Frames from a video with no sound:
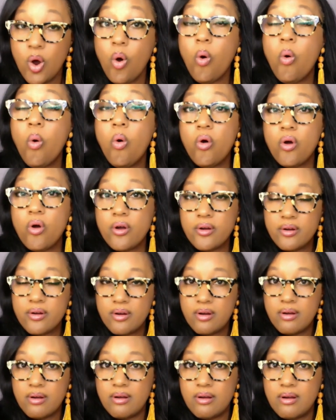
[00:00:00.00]
or
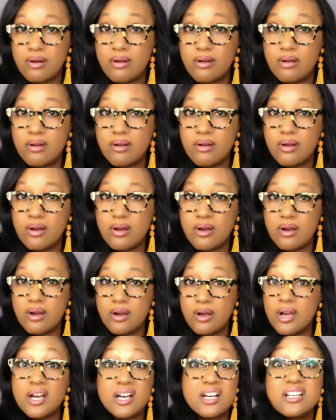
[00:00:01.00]

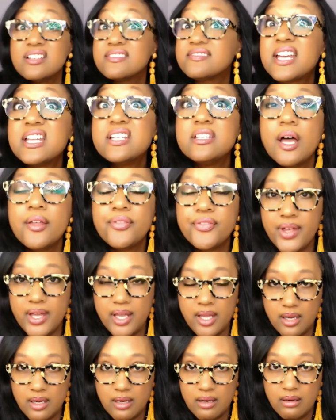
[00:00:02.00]
say
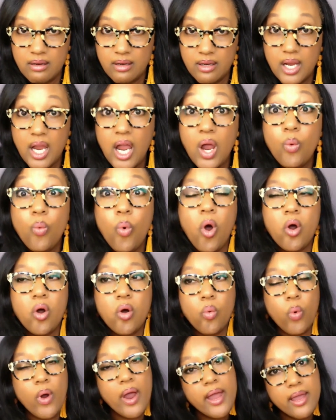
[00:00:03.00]
nothing and walk
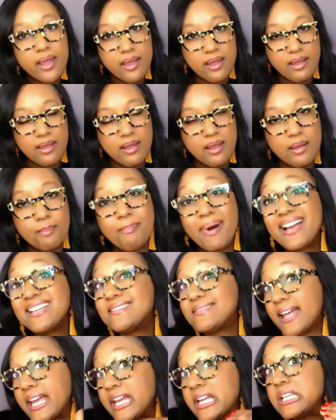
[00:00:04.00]
away. By
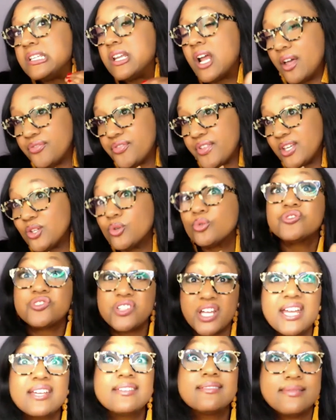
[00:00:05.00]
saying nothing, you're
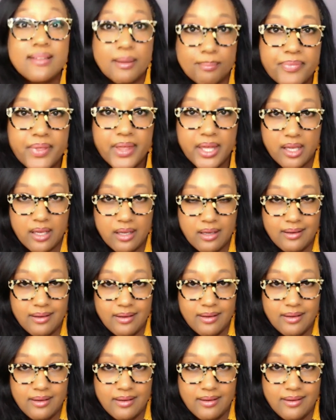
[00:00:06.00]
saying something,
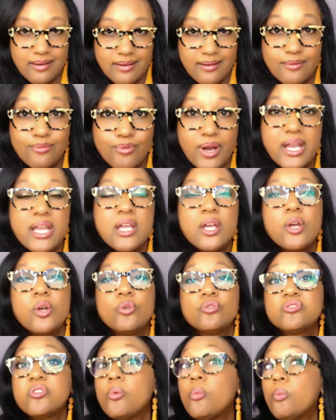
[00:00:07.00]
right?
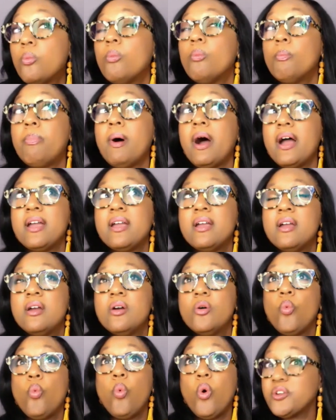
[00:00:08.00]
So by
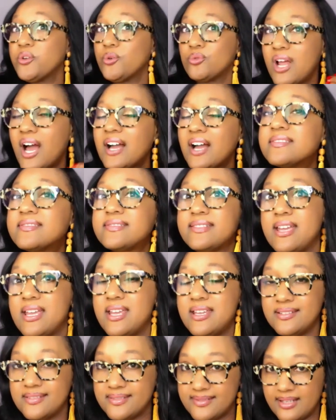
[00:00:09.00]
what you're not
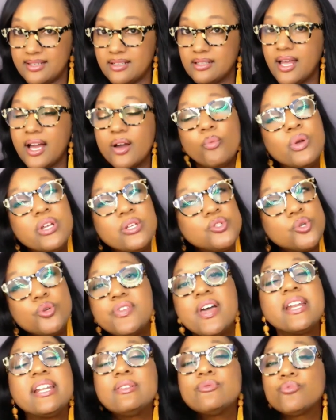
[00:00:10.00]
saying is saying a lot. We do
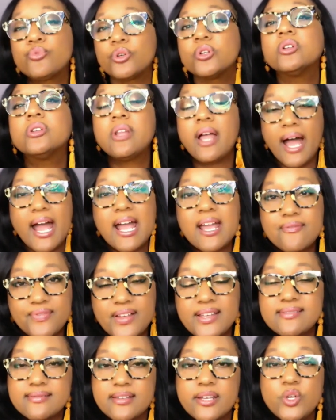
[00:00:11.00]
that in real life.
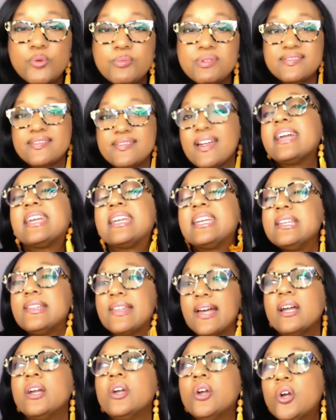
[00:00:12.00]
That's the human psyche,
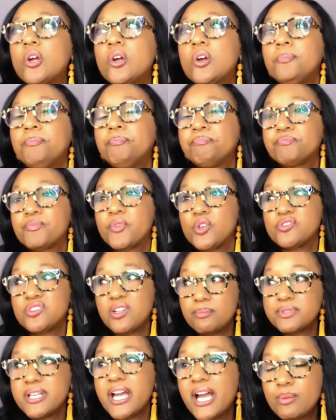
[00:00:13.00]
that
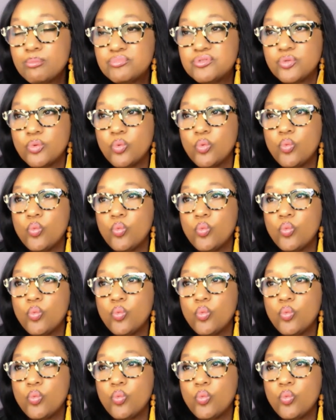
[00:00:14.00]
sometimes